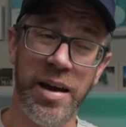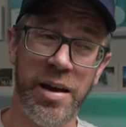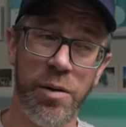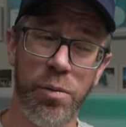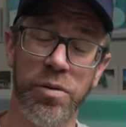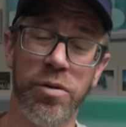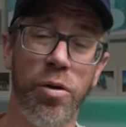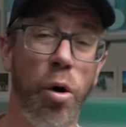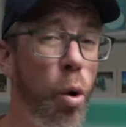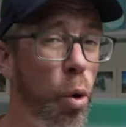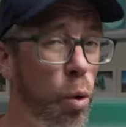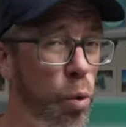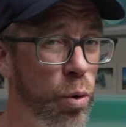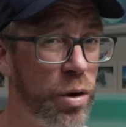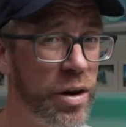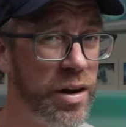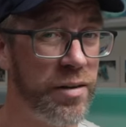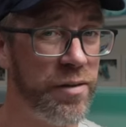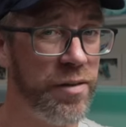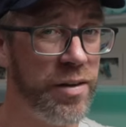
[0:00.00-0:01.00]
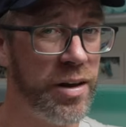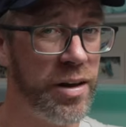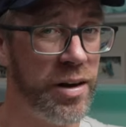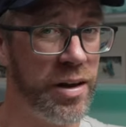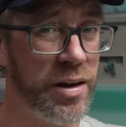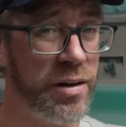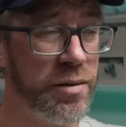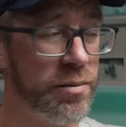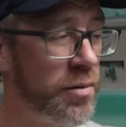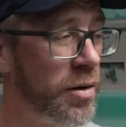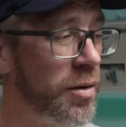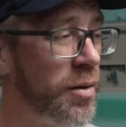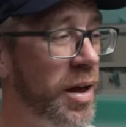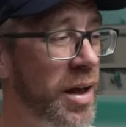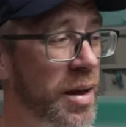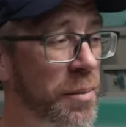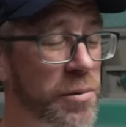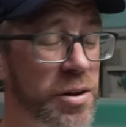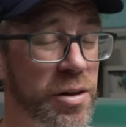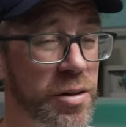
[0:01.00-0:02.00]
it was already feeling
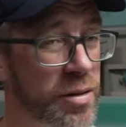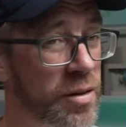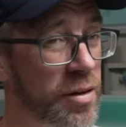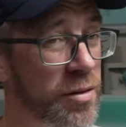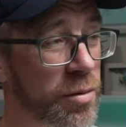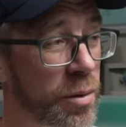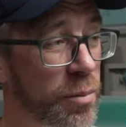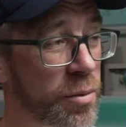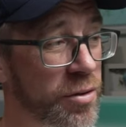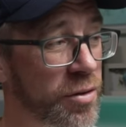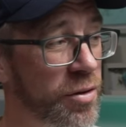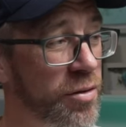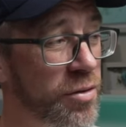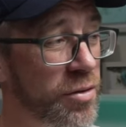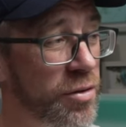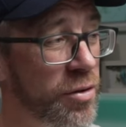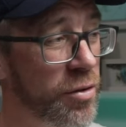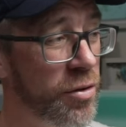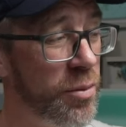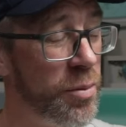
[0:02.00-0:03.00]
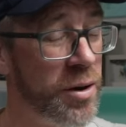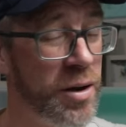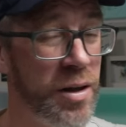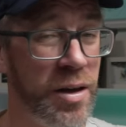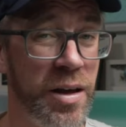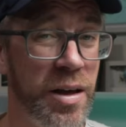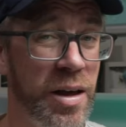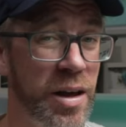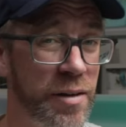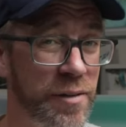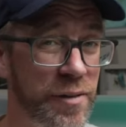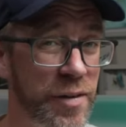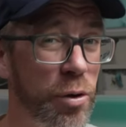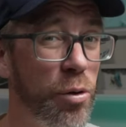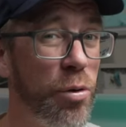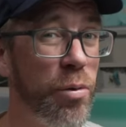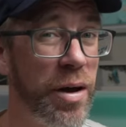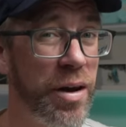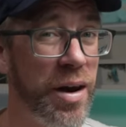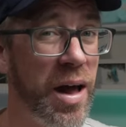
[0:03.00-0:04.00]
emptier than this one, which is new, but it felt
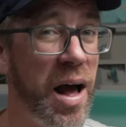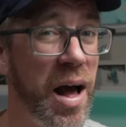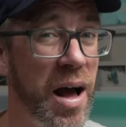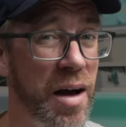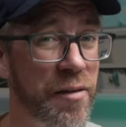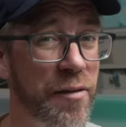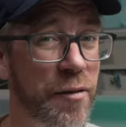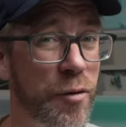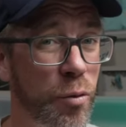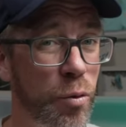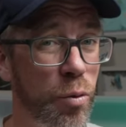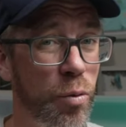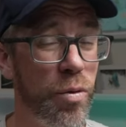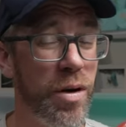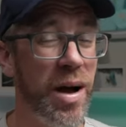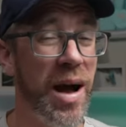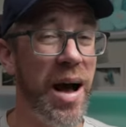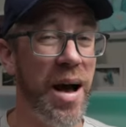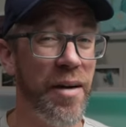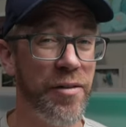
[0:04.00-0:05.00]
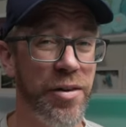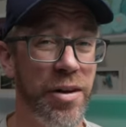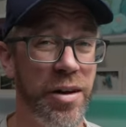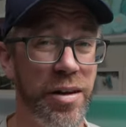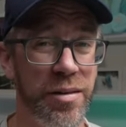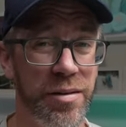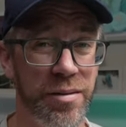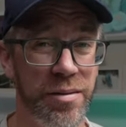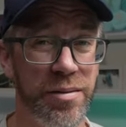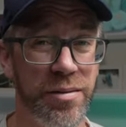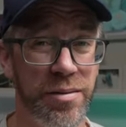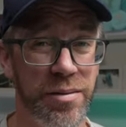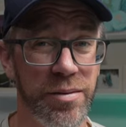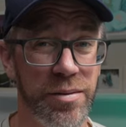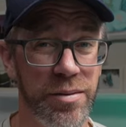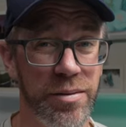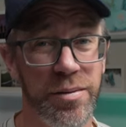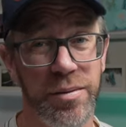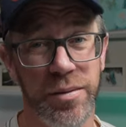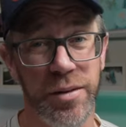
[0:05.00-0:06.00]
around half full after,
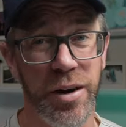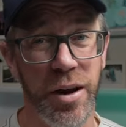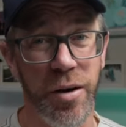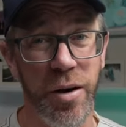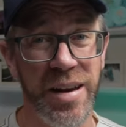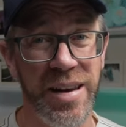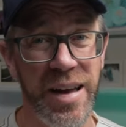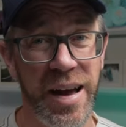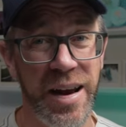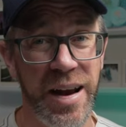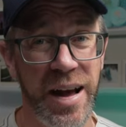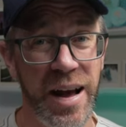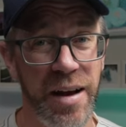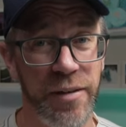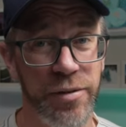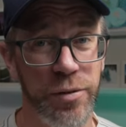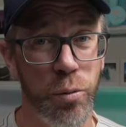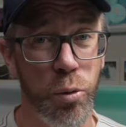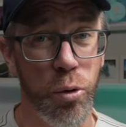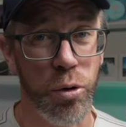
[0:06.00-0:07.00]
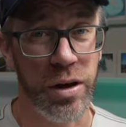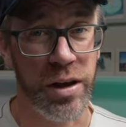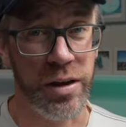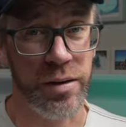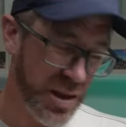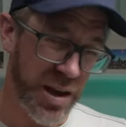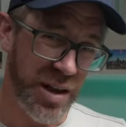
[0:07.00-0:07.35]
you know, a day and a half's walking.